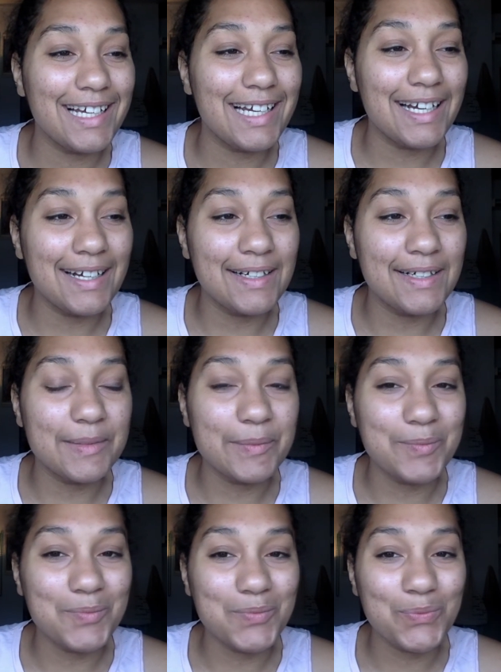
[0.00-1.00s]
um,
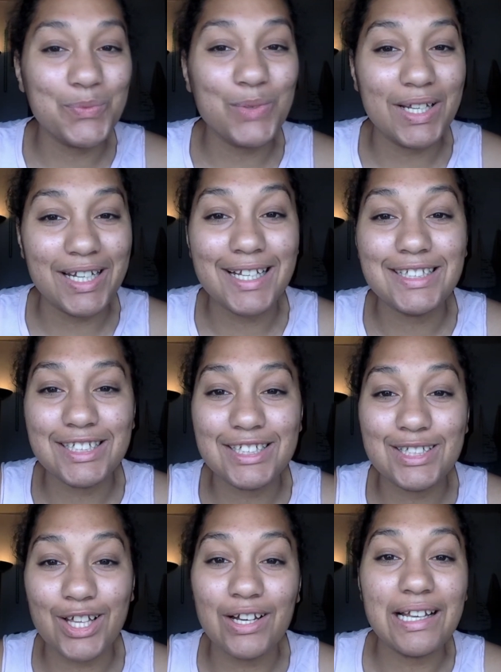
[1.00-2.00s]
when I just
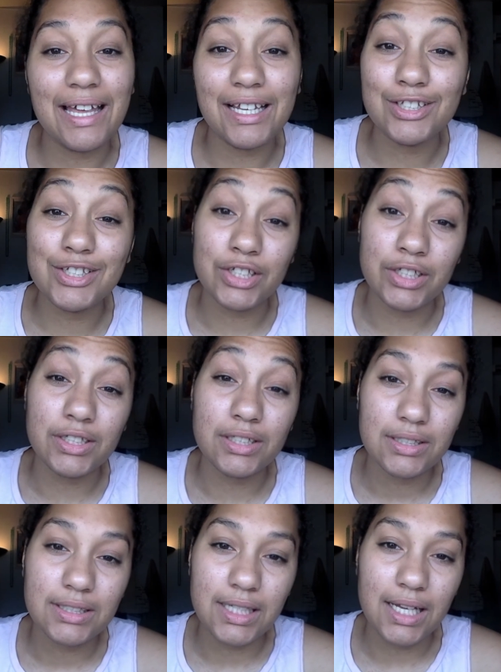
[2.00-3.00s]
start getting to,
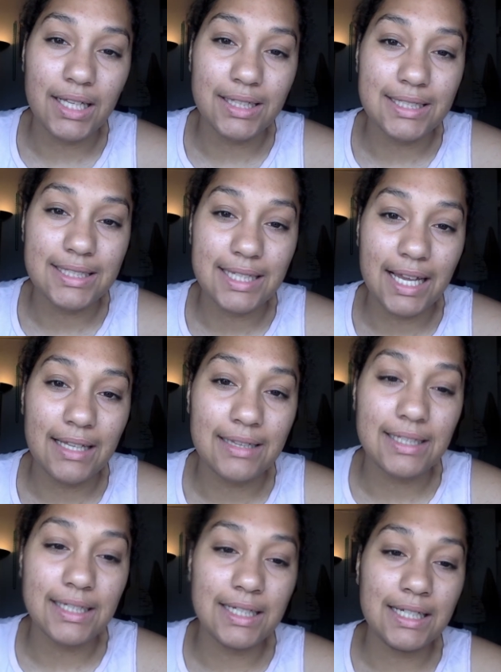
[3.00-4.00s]
to
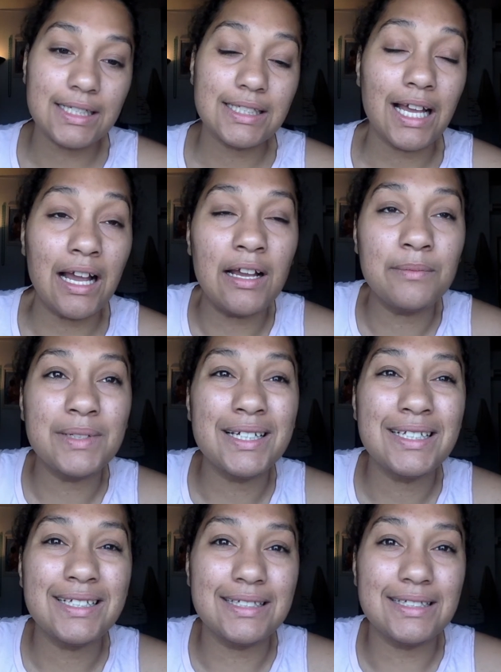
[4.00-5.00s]
understand things, I'm
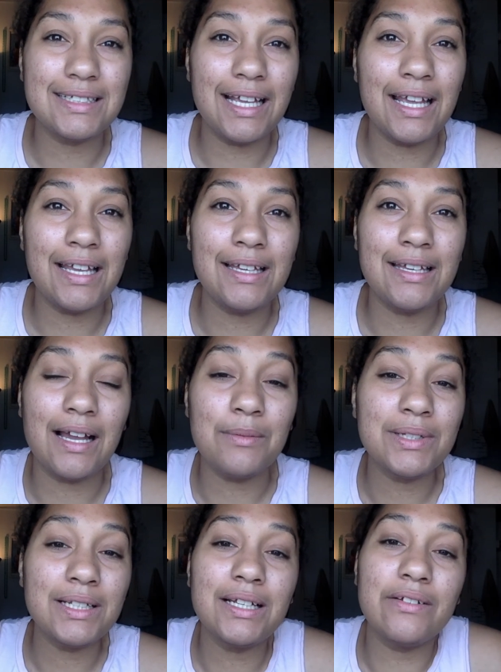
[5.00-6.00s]
gonna say, I'm
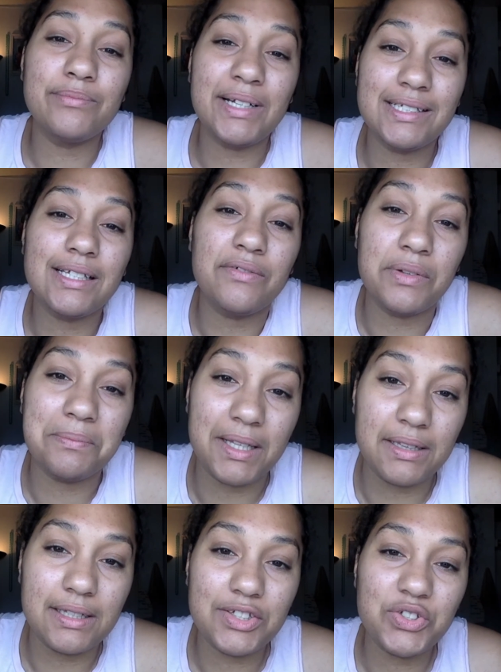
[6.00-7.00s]
gonna give myself a
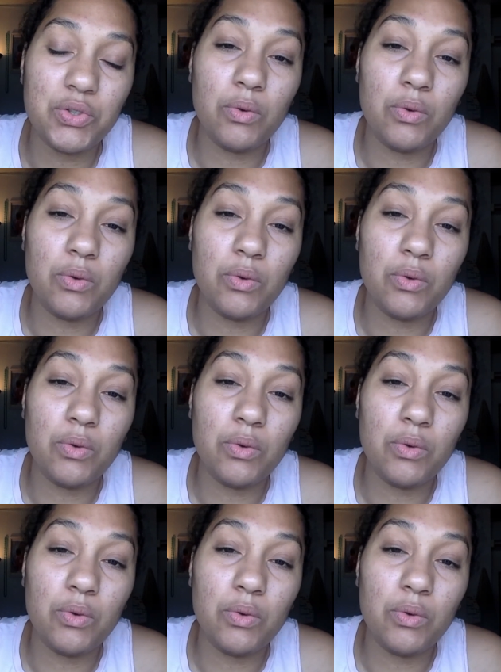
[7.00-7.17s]
month. So